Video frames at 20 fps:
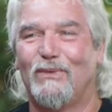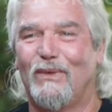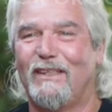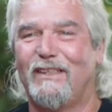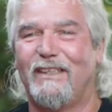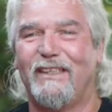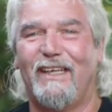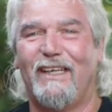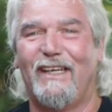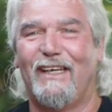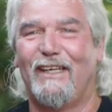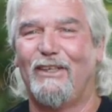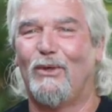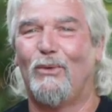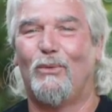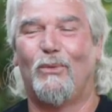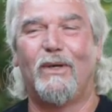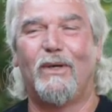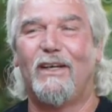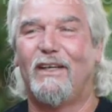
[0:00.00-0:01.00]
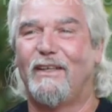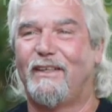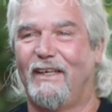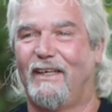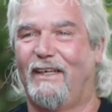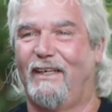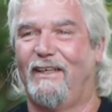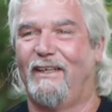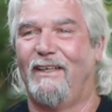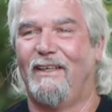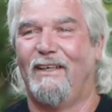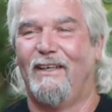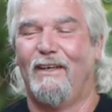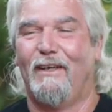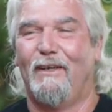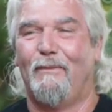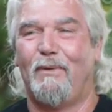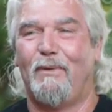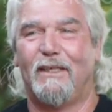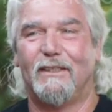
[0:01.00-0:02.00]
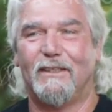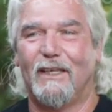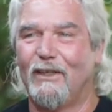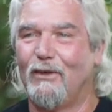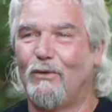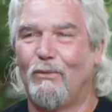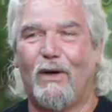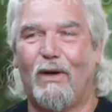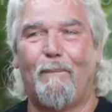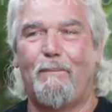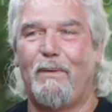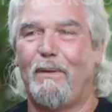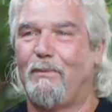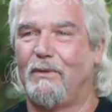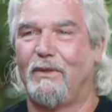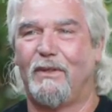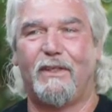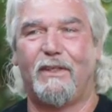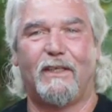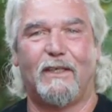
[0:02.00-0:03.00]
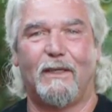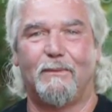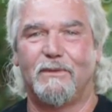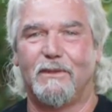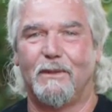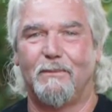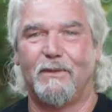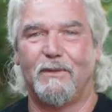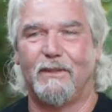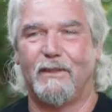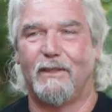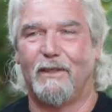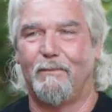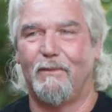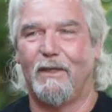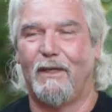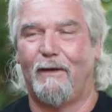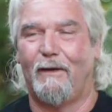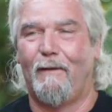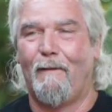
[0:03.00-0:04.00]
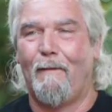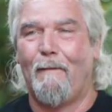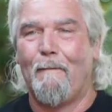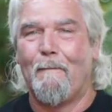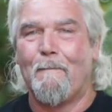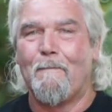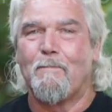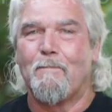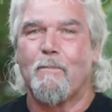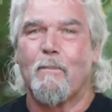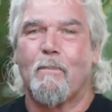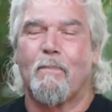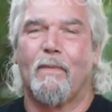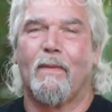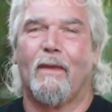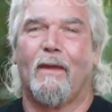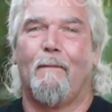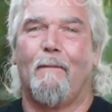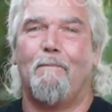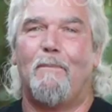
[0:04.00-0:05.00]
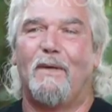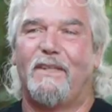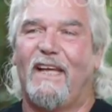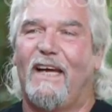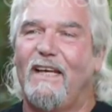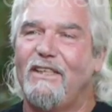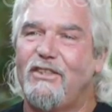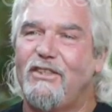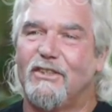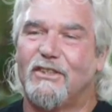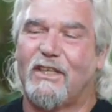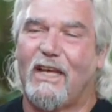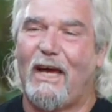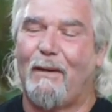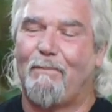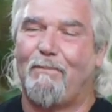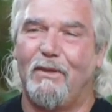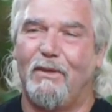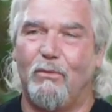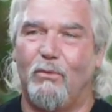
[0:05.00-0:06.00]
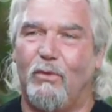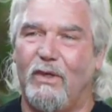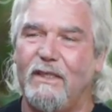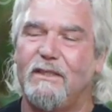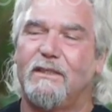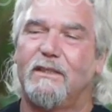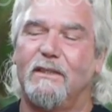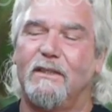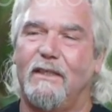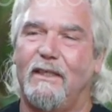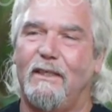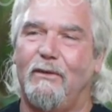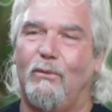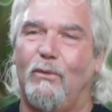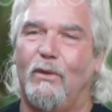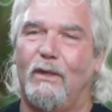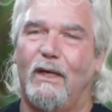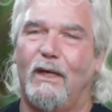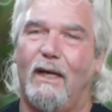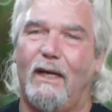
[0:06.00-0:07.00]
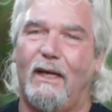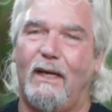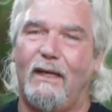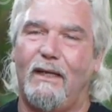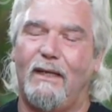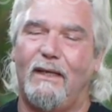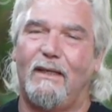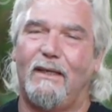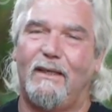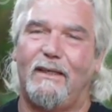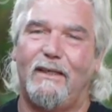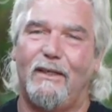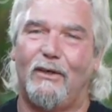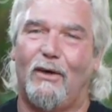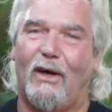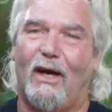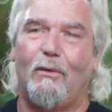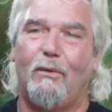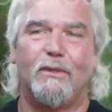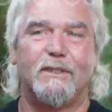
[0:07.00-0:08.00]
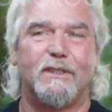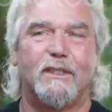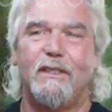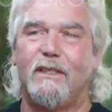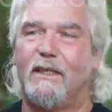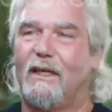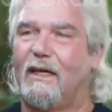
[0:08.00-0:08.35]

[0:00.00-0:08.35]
why today I don't wear a tie, because I don't want people to think I'm something that I'm not. But that just happened recently when I was into